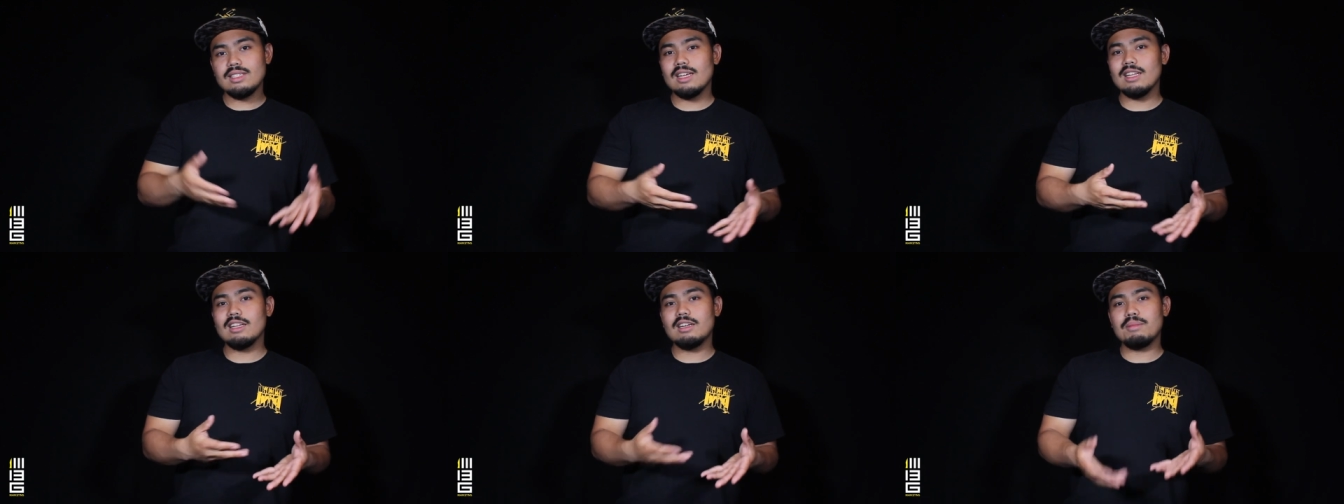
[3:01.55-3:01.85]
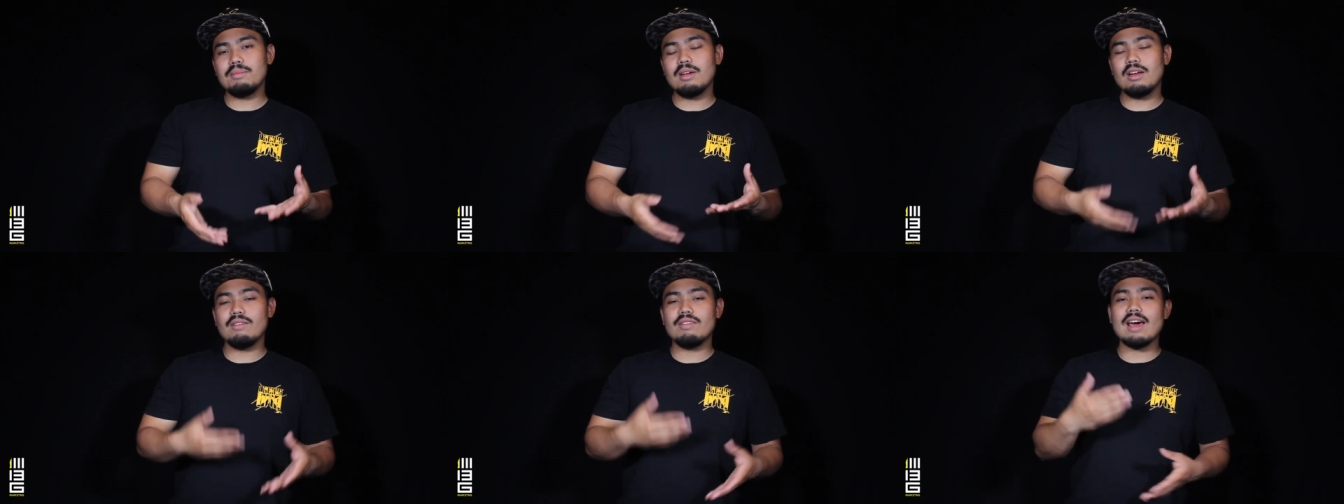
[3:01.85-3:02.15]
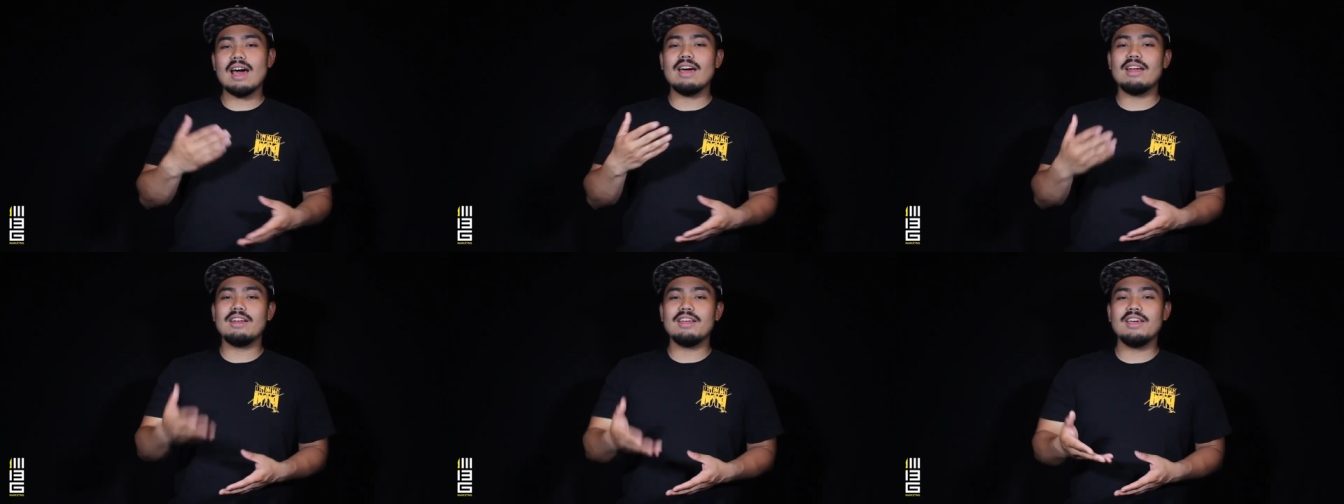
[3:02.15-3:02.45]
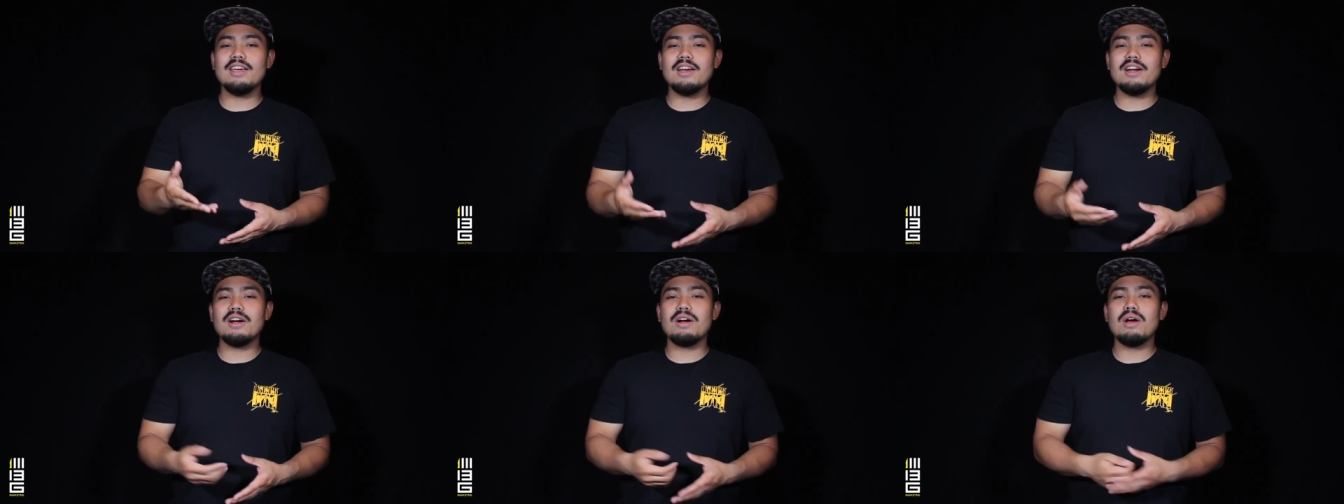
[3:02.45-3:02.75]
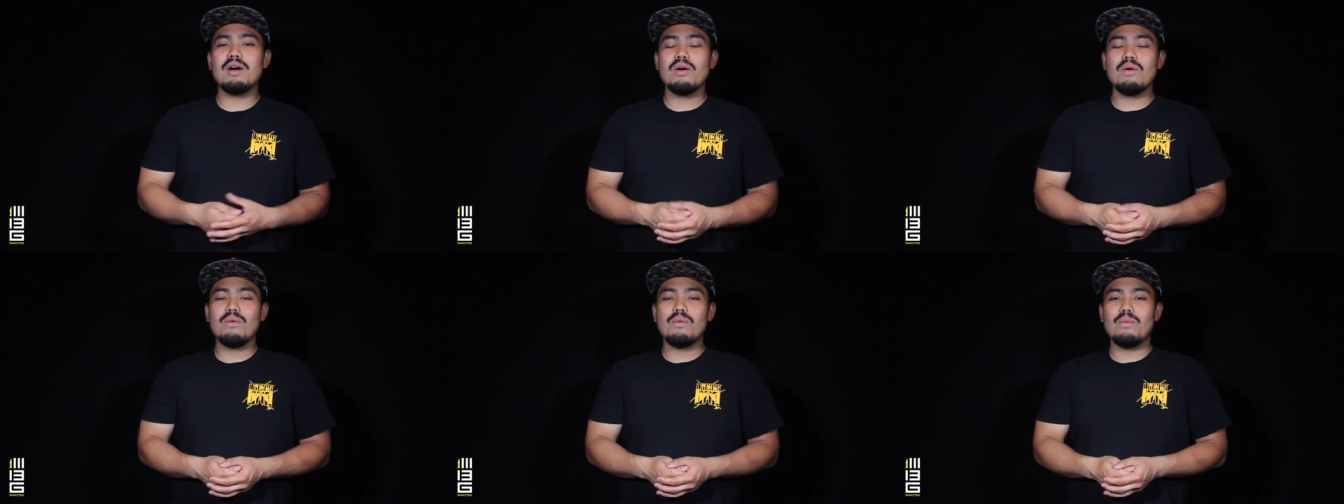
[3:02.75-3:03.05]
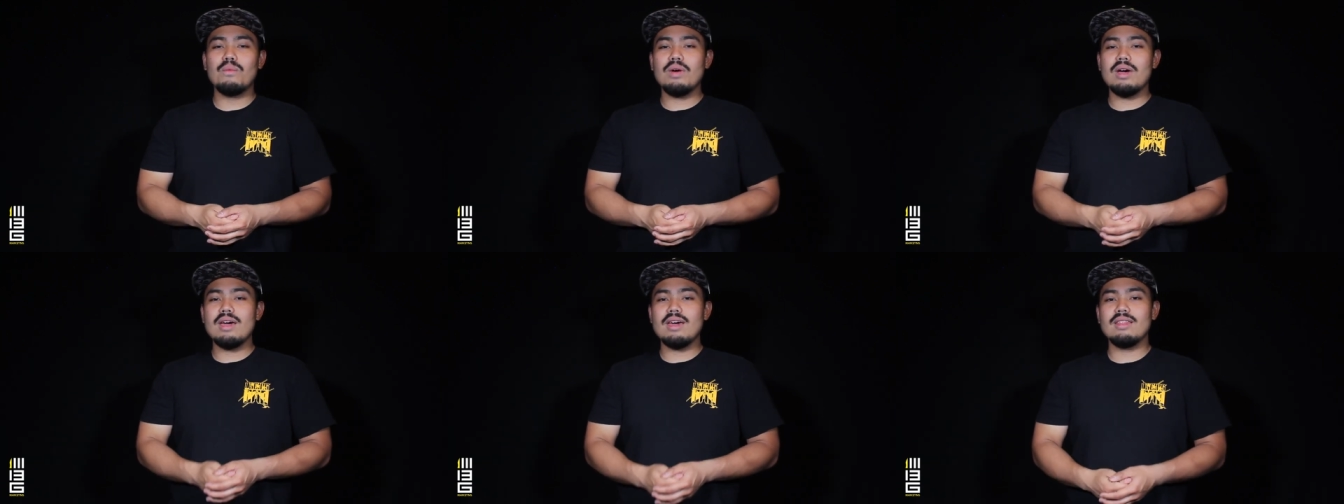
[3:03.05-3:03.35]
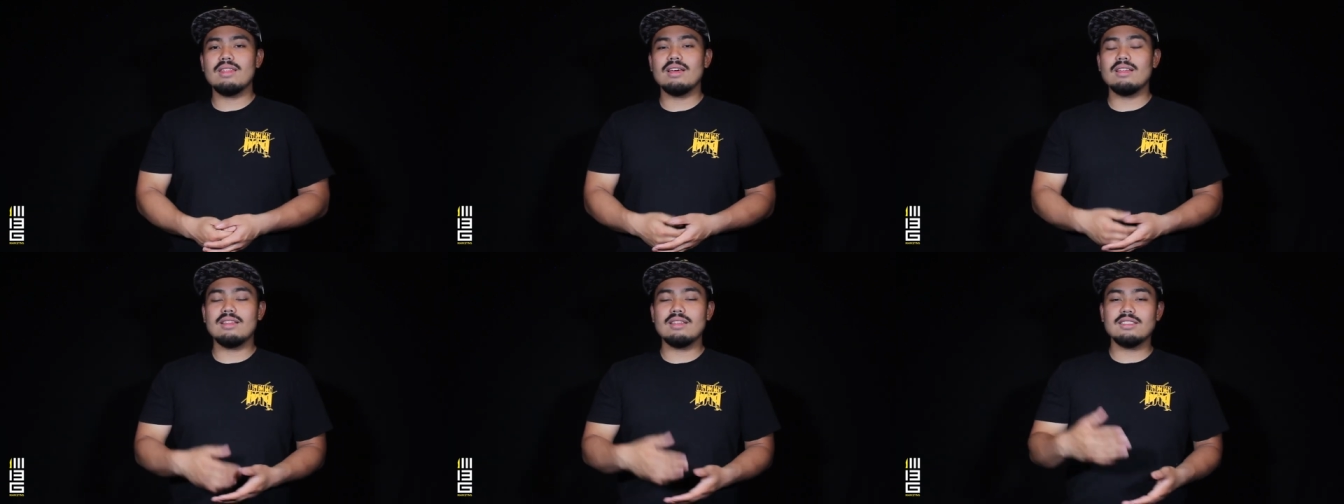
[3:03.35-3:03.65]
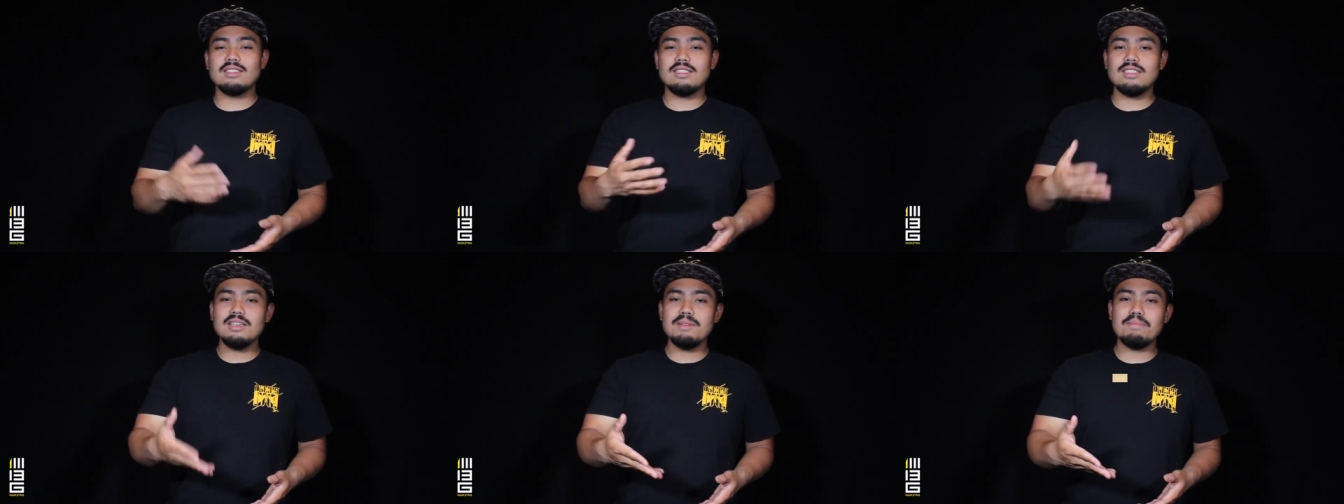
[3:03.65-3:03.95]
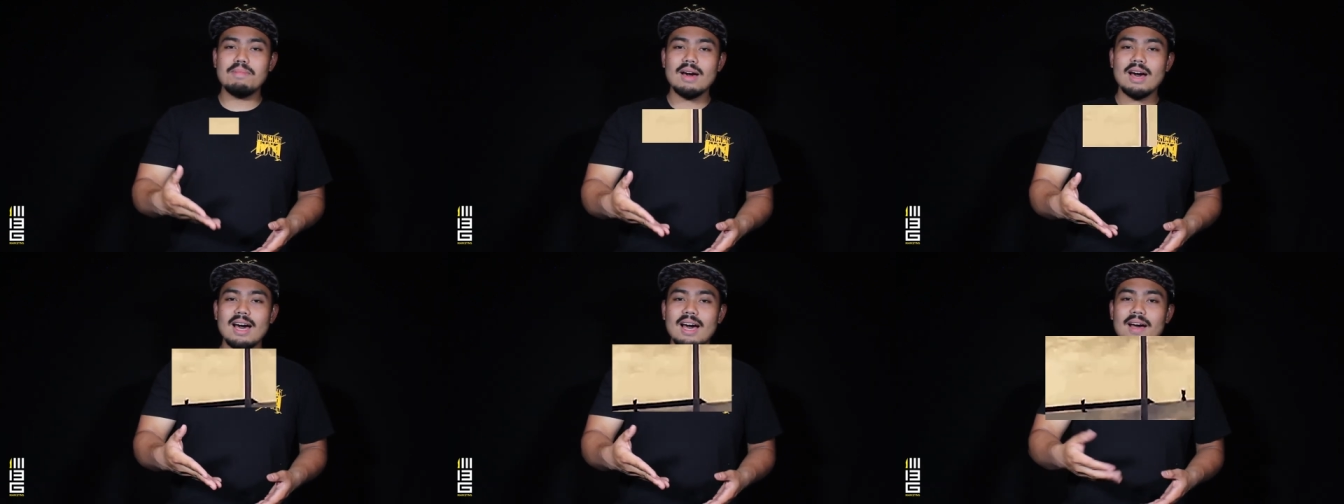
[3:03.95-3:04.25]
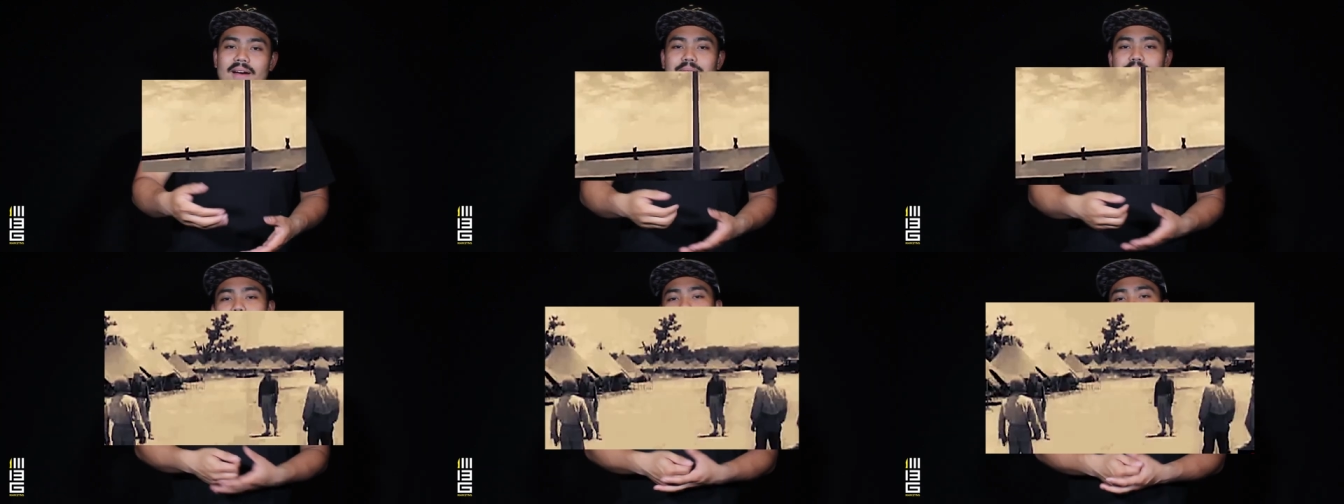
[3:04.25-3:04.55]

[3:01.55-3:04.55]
see a little bit of that here with the Sipa.